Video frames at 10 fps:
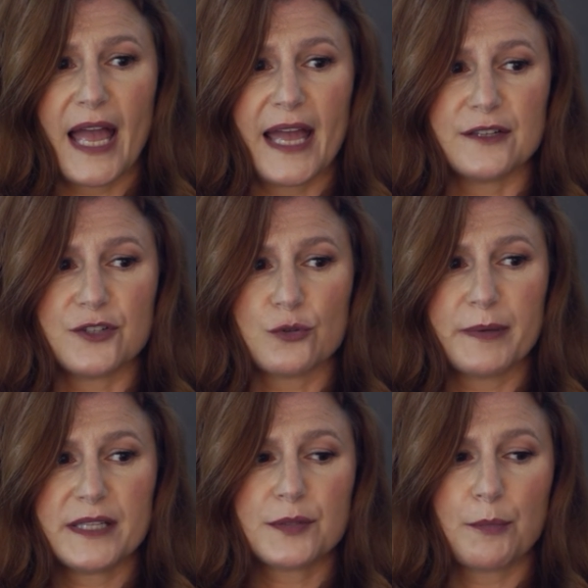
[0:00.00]
And you'll
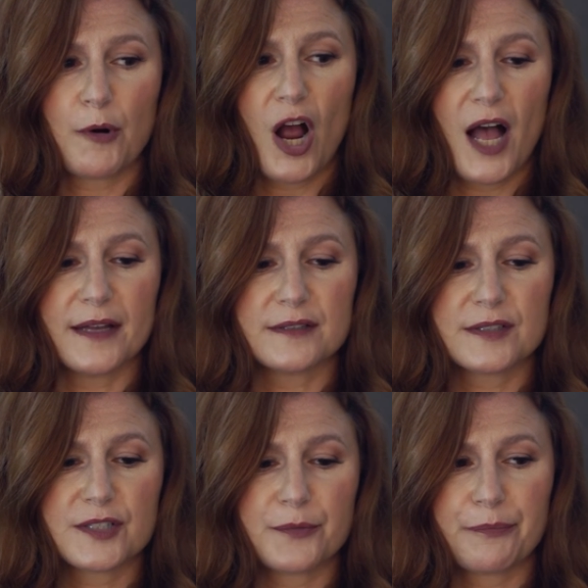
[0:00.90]
be
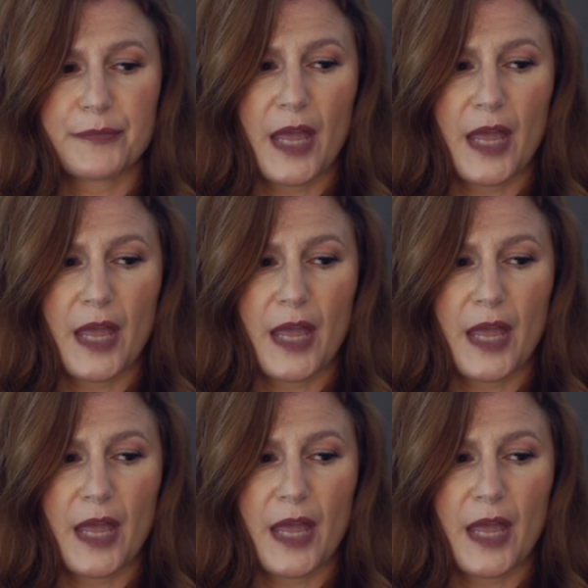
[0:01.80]
surprised